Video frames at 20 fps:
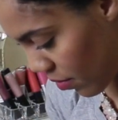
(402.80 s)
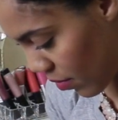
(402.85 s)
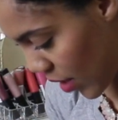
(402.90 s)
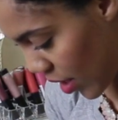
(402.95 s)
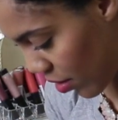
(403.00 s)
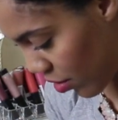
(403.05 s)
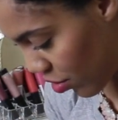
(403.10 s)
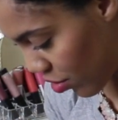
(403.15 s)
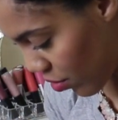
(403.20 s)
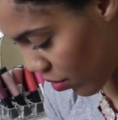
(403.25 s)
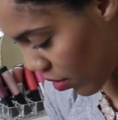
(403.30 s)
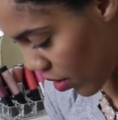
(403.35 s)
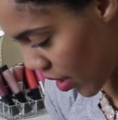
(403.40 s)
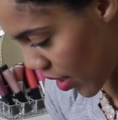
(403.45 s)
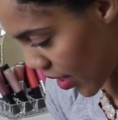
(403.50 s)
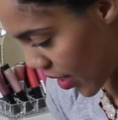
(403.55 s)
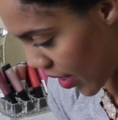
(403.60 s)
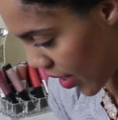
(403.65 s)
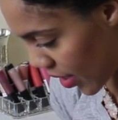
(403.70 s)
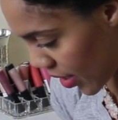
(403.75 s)
Make
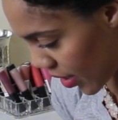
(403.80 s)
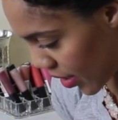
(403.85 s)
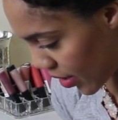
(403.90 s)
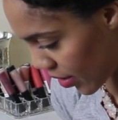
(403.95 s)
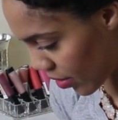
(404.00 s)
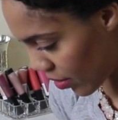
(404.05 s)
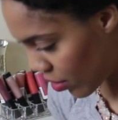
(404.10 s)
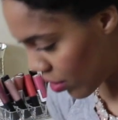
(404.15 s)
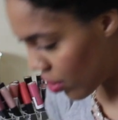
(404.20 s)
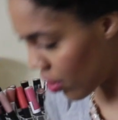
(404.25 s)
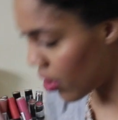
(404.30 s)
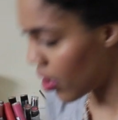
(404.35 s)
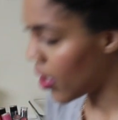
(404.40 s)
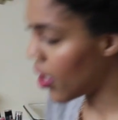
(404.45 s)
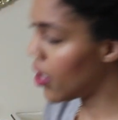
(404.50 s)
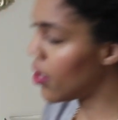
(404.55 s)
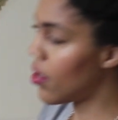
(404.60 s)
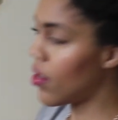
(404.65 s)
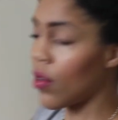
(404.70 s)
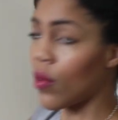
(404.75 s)
sure it is
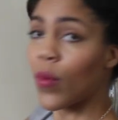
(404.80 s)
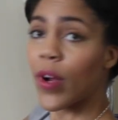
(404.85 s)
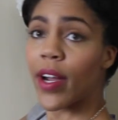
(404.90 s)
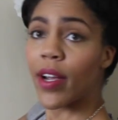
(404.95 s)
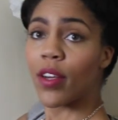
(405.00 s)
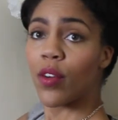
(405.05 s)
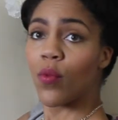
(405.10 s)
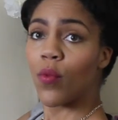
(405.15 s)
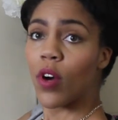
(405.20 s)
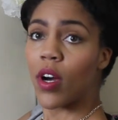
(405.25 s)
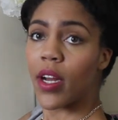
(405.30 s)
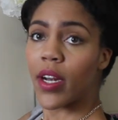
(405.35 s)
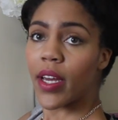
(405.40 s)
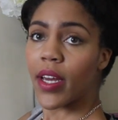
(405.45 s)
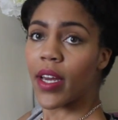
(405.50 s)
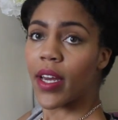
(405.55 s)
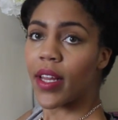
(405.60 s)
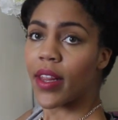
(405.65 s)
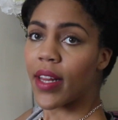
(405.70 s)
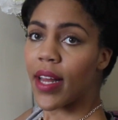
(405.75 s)
good to where you want
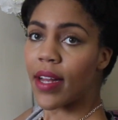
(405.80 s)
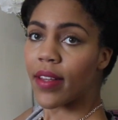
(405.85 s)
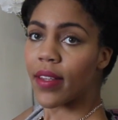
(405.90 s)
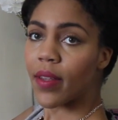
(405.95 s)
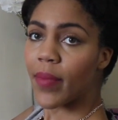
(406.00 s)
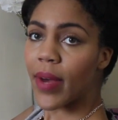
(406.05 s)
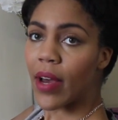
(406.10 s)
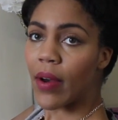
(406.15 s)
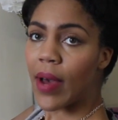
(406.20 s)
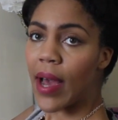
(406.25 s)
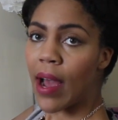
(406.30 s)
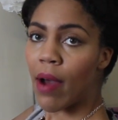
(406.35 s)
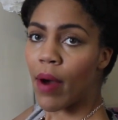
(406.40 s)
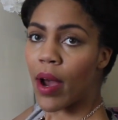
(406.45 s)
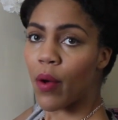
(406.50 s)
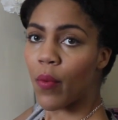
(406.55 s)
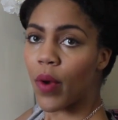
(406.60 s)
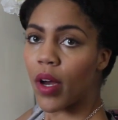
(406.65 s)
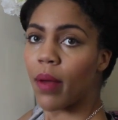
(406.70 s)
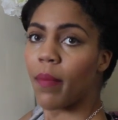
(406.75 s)
it, and that's about how
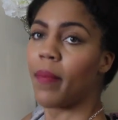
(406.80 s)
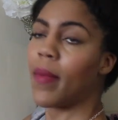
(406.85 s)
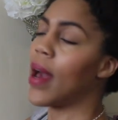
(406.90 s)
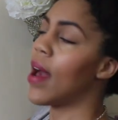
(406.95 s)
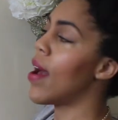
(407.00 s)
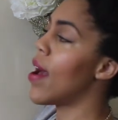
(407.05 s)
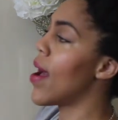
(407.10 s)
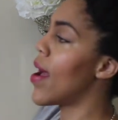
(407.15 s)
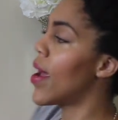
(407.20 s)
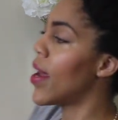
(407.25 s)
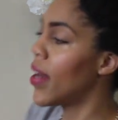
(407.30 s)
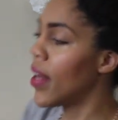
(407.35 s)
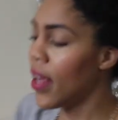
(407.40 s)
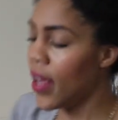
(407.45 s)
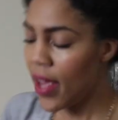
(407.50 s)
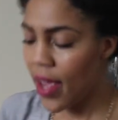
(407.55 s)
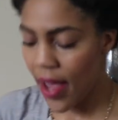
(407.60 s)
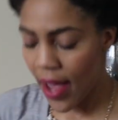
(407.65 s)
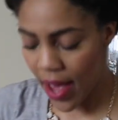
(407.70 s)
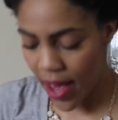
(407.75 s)
I want mine.
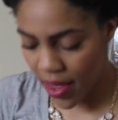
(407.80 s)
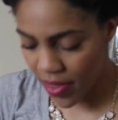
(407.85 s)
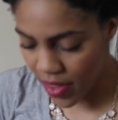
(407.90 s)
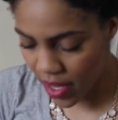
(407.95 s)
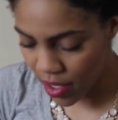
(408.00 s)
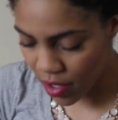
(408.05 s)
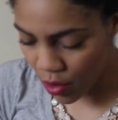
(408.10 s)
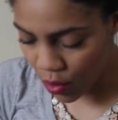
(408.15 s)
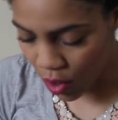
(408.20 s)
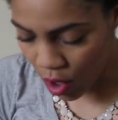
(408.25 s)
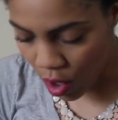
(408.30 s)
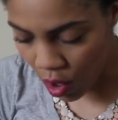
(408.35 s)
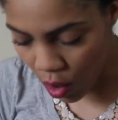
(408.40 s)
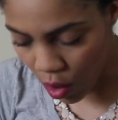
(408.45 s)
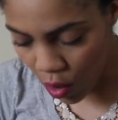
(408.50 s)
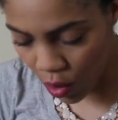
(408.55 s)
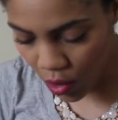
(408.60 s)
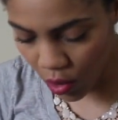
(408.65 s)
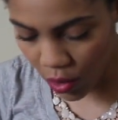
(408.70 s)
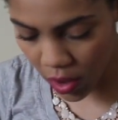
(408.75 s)
And then you
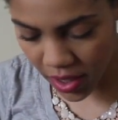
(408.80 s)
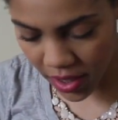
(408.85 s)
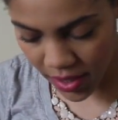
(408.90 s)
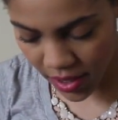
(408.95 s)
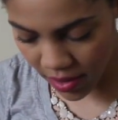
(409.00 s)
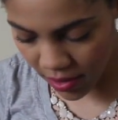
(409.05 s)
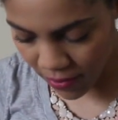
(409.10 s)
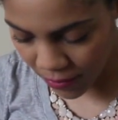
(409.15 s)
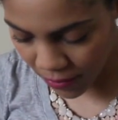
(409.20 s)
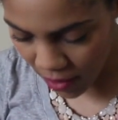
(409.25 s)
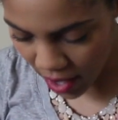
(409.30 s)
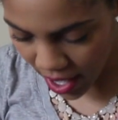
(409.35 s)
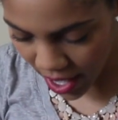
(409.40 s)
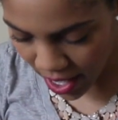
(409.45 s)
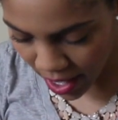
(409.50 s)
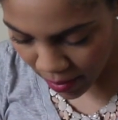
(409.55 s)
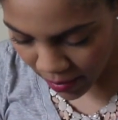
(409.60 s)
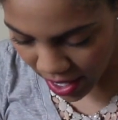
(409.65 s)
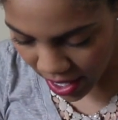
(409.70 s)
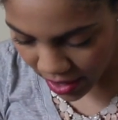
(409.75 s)
hold on to the
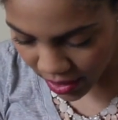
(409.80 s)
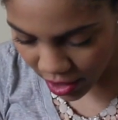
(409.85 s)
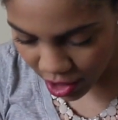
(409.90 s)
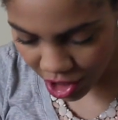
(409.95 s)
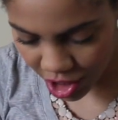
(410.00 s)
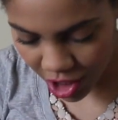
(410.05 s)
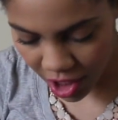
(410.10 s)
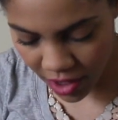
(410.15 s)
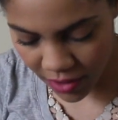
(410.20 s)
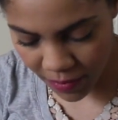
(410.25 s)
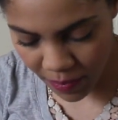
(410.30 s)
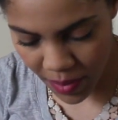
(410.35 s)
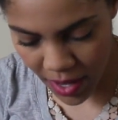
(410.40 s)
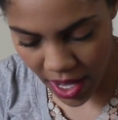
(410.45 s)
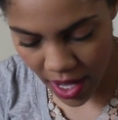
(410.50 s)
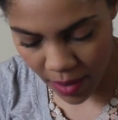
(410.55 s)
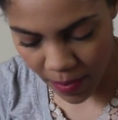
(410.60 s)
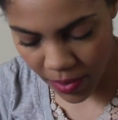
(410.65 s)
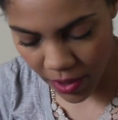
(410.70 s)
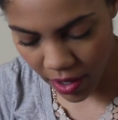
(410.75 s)
frame and the sheet of
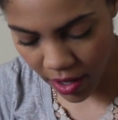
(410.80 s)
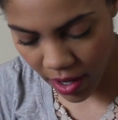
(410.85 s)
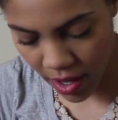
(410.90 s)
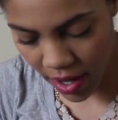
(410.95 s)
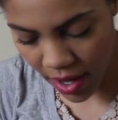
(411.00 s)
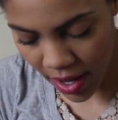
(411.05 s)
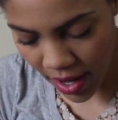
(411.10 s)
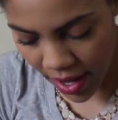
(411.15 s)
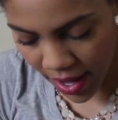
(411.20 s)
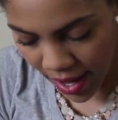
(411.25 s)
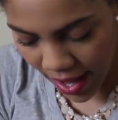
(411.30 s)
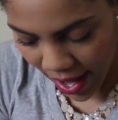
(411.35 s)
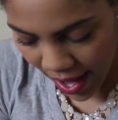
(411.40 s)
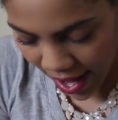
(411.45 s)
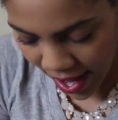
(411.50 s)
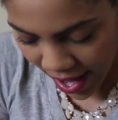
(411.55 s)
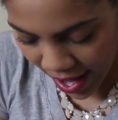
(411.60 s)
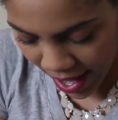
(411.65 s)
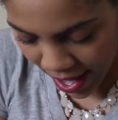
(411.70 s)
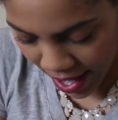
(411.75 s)
paper,
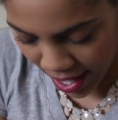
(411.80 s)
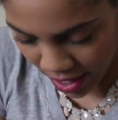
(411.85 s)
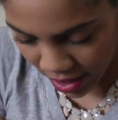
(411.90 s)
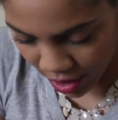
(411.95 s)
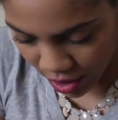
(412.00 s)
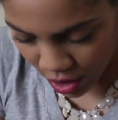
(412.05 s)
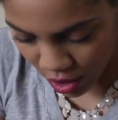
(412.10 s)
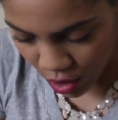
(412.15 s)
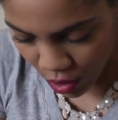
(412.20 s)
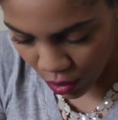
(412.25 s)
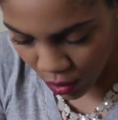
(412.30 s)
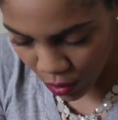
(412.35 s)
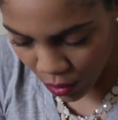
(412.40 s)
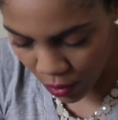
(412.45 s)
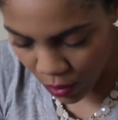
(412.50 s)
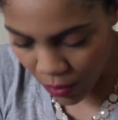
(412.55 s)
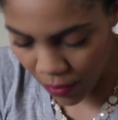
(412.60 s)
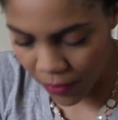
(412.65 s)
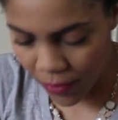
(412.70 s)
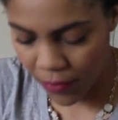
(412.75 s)
and
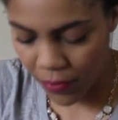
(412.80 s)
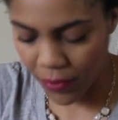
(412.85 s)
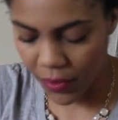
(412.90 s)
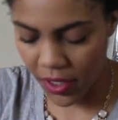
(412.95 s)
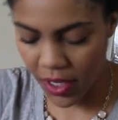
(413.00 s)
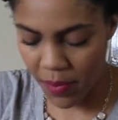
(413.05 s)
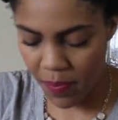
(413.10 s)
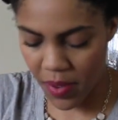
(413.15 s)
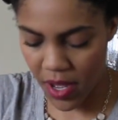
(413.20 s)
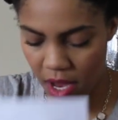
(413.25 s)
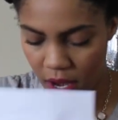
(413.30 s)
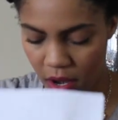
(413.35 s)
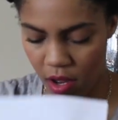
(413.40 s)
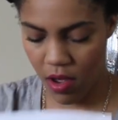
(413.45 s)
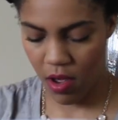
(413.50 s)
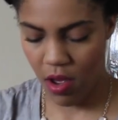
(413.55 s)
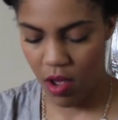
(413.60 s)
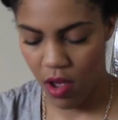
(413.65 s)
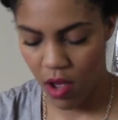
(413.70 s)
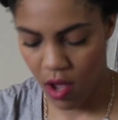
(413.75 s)
you flip it
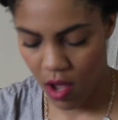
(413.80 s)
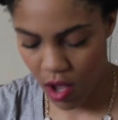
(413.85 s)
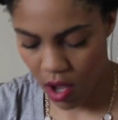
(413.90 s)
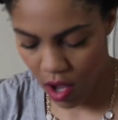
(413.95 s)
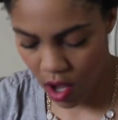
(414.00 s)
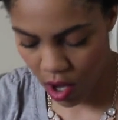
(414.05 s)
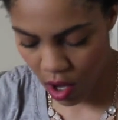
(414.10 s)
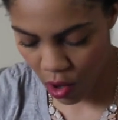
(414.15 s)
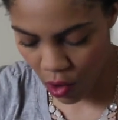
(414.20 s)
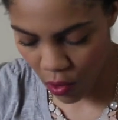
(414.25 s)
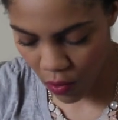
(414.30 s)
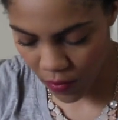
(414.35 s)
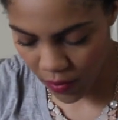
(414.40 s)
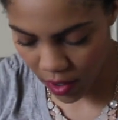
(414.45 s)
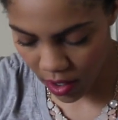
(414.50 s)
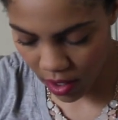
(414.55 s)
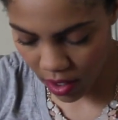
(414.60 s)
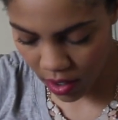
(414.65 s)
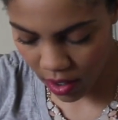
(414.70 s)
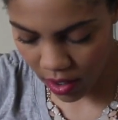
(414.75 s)

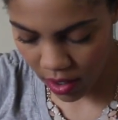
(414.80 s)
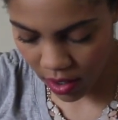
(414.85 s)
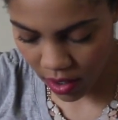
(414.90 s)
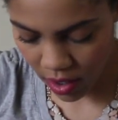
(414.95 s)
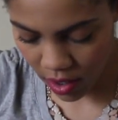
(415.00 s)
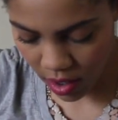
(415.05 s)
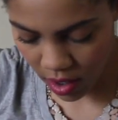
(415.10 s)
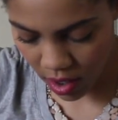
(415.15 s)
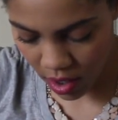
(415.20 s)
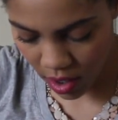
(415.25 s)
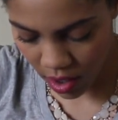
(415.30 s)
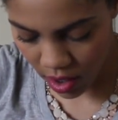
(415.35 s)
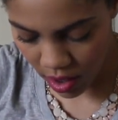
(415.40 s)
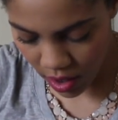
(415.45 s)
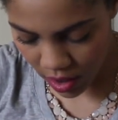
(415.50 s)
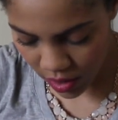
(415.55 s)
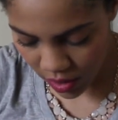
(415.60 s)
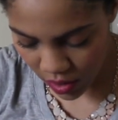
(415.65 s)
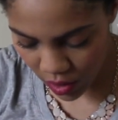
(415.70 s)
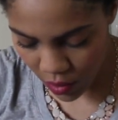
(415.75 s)
over
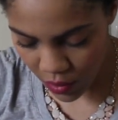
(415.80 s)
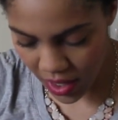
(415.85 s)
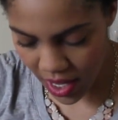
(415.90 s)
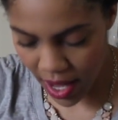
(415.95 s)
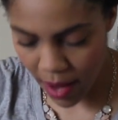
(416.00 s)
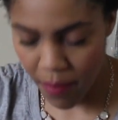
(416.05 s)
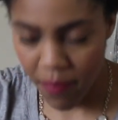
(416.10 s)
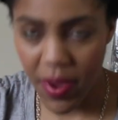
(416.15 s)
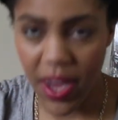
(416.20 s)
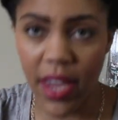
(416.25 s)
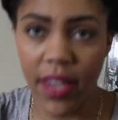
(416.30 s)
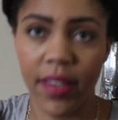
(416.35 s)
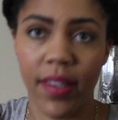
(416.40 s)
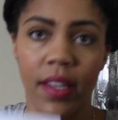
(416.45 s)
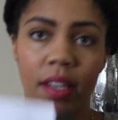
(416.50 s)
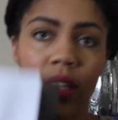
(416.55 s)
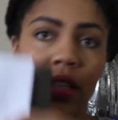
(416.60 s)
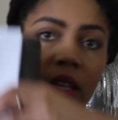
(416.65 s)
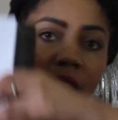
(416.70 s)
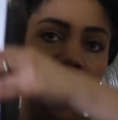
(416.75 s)
so that
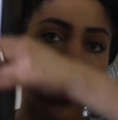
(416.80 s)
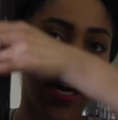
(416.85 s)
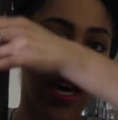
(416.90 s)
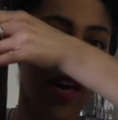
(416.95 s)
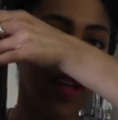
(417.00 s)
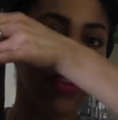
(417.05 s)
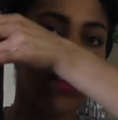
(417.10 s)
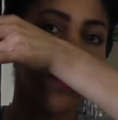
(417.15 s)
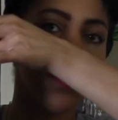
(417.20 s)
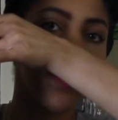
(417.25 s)
basically it